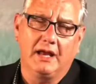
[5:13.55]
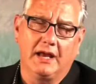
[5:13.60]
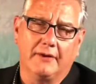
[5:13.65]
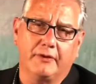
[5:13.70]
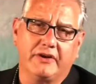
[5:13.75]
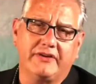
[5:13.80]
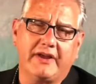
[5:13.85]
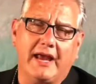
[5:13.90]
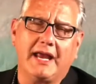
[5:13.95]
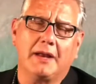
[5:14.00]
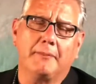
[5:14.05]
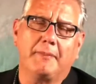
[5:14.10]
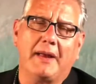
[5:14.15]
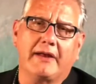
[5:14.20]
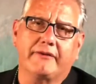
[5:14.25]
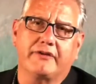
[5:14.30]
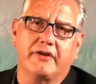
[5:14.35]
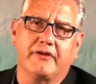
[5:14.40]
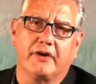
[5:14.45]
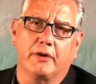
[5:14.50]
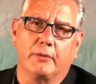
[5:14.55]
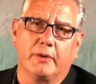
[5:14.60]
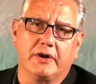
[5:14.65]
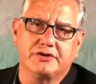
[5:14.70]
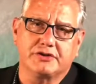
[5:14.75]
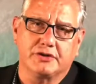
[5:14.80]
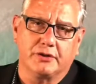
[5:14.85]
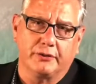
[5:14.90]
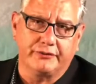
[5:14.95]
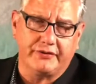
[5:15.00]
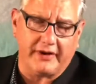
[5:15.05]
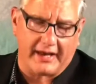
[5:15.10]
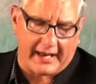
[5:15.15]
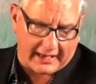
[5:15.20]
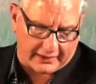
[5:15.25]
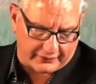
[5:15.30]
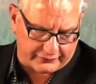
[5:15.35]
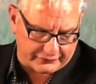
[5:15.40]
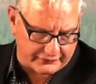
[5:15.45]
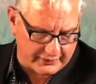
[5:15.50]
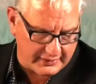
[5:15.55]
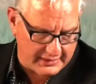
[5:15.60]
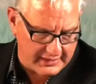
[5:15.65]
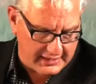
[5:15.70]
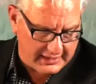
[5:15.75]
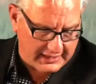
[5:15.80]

If we take it back to the original text,